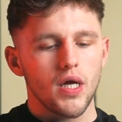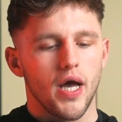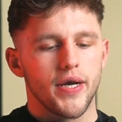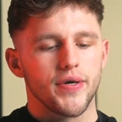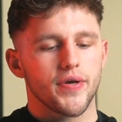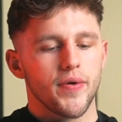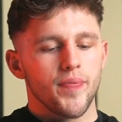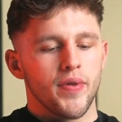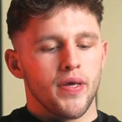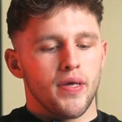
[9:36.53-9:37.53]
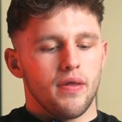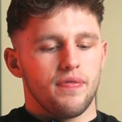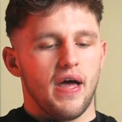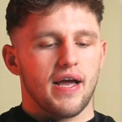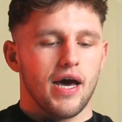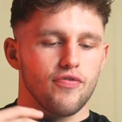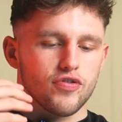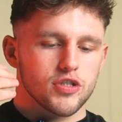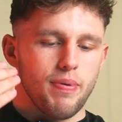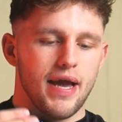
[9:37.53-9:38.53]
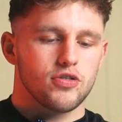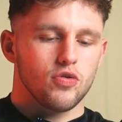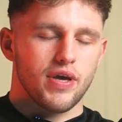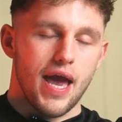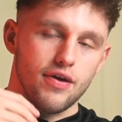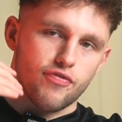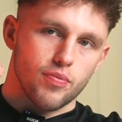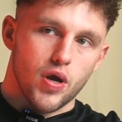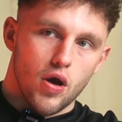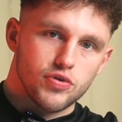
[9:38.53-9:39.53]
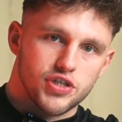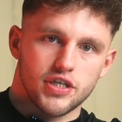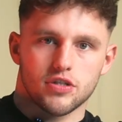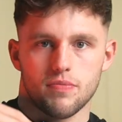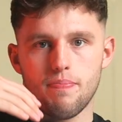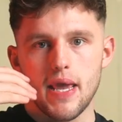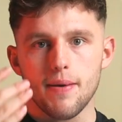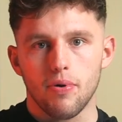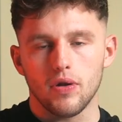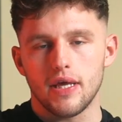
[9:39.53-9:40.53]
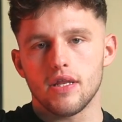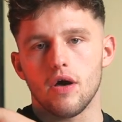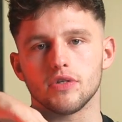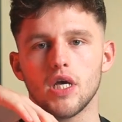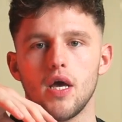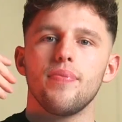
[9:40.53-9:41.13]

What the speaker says: And that kind of respect you'll gain from coaches and people in those